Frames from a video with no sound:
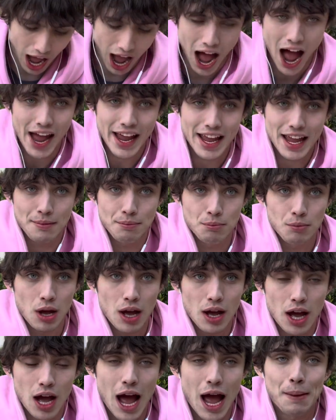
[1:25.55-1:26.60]
I am
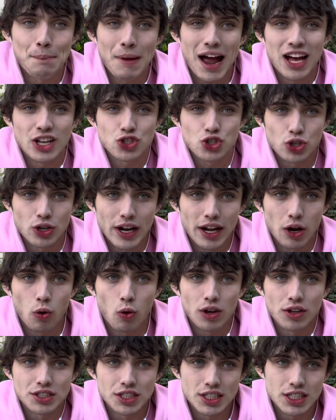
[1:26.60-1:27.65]
a master at
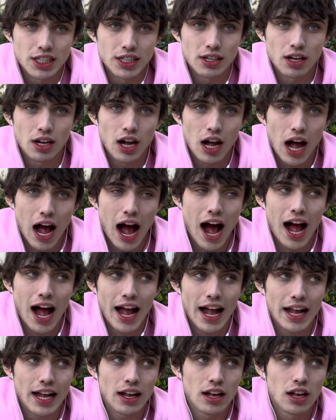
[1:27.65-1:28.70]
quantity.
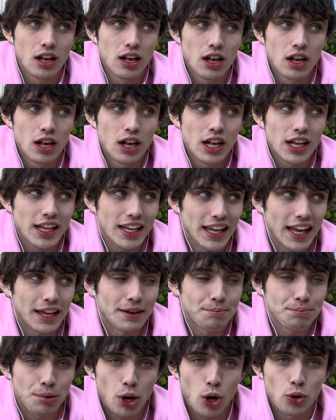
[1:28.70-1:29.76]
I
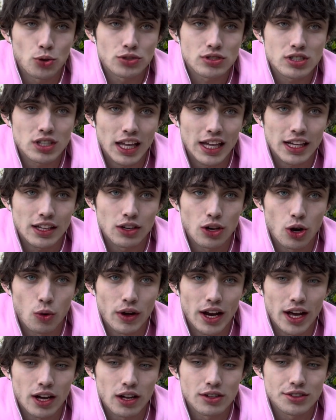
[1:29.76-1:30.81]
can post like no one
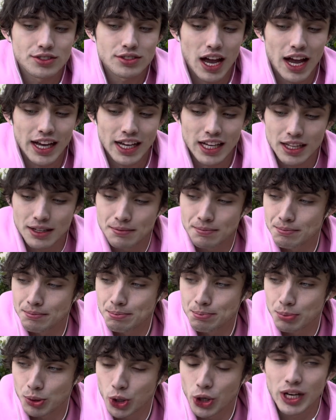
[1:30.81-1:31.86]
else. I can
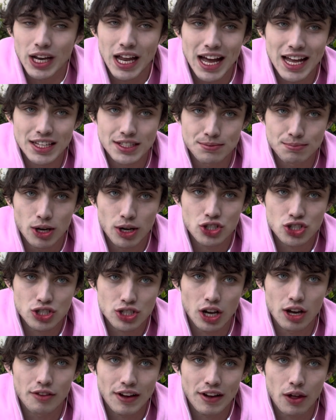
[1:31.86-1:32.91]
put as much
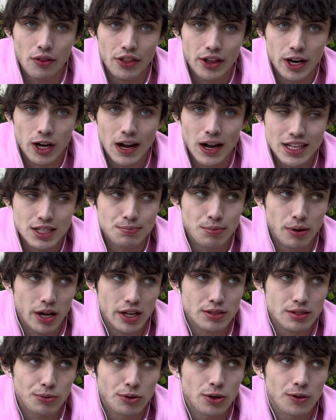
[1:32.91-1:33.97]
stuff out there as
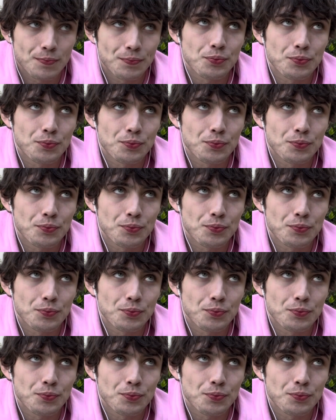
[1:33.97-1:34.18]
possible.